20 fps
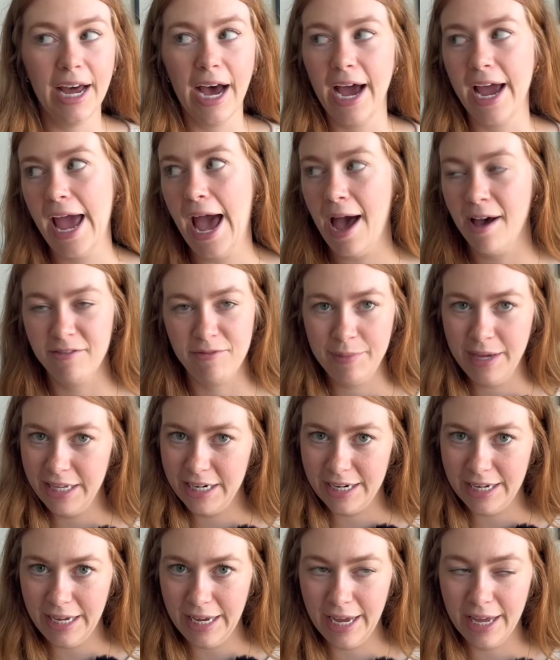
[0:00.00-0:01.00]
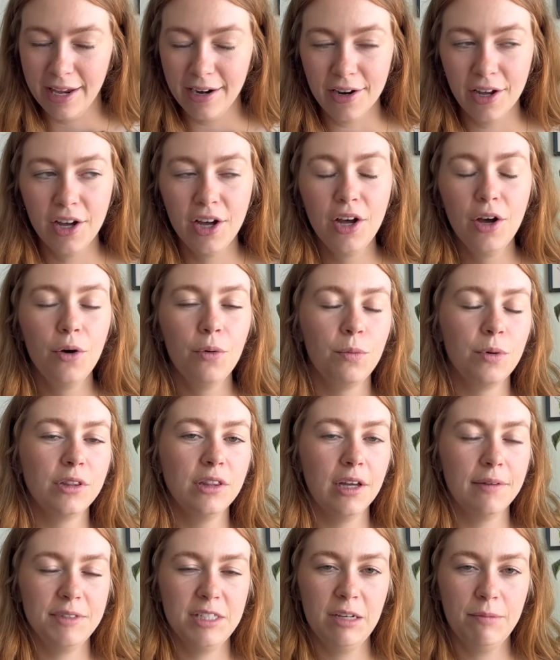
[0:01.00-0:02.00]
I have made it again. Would
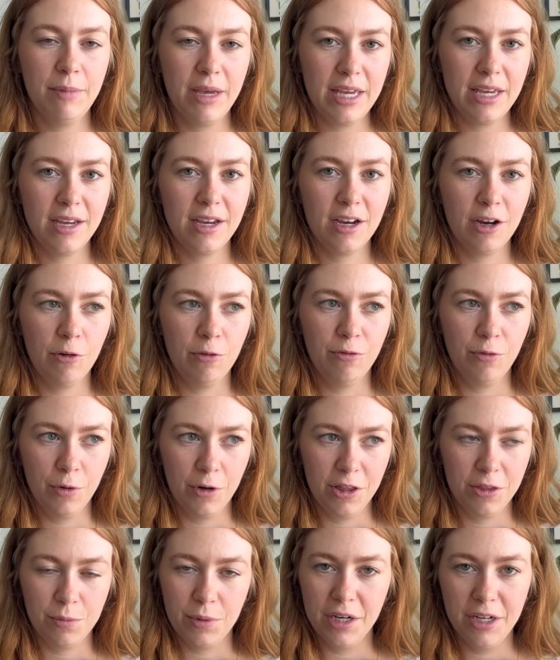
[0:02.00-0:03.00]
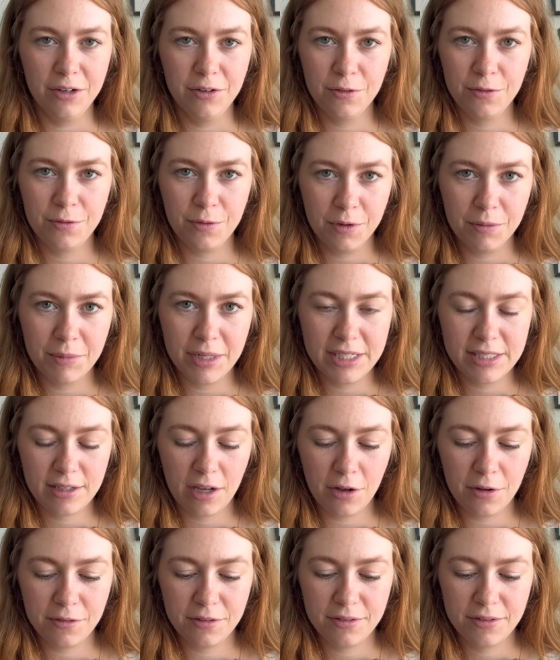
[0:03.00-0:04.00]
love to make a 4th one for
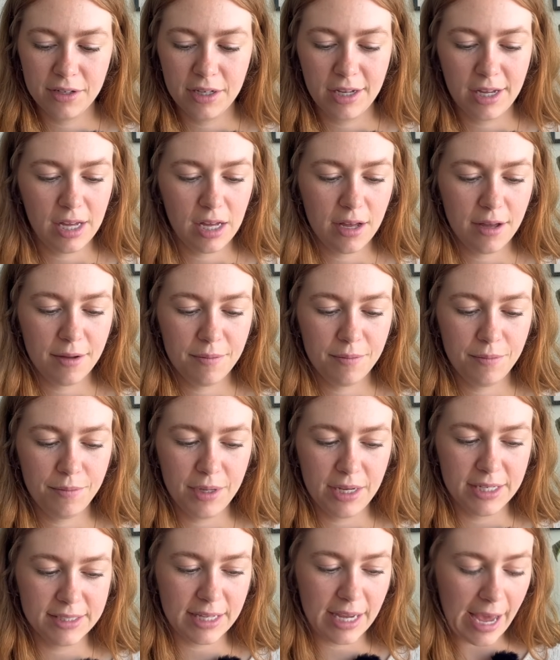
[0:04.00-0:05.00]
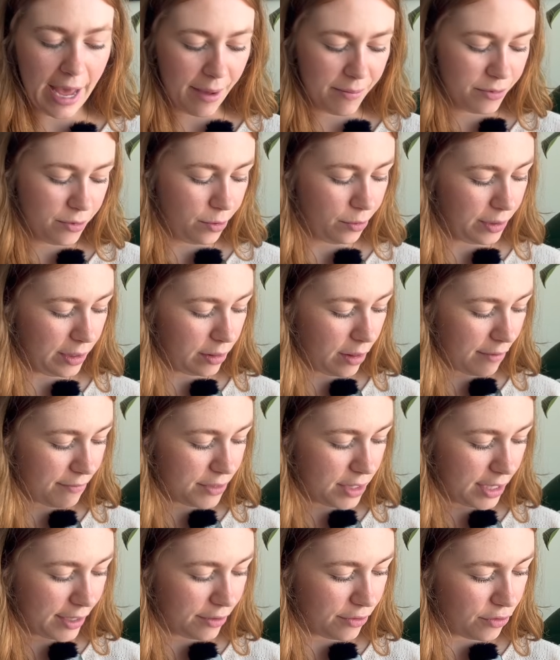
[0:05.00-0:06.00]
myself because I absolutely love
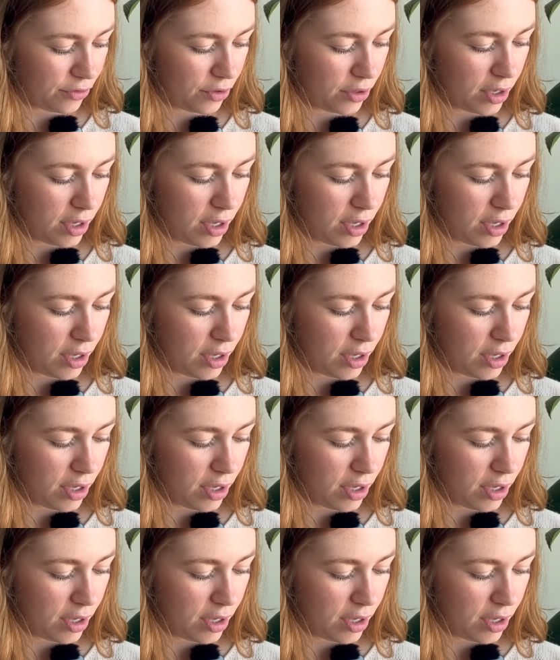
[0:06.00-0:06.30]
this.